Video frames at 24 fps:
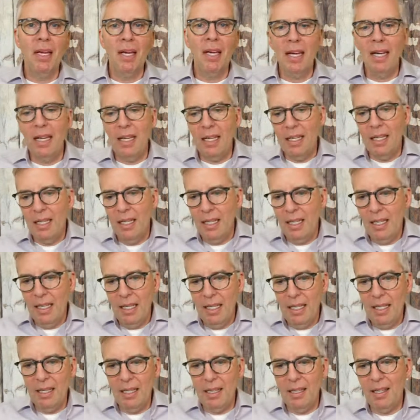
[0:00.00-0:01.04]
And
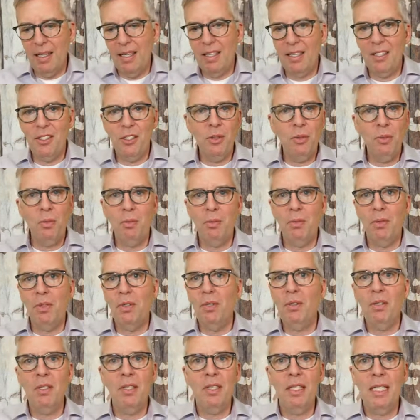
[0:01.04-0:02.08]
so
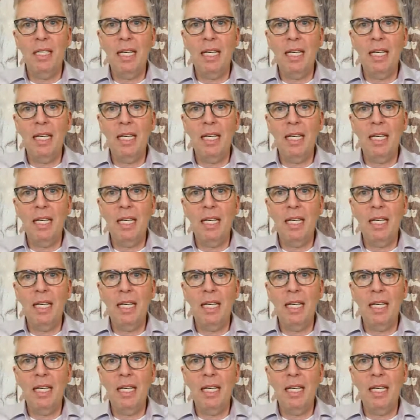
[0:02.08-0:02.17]
you can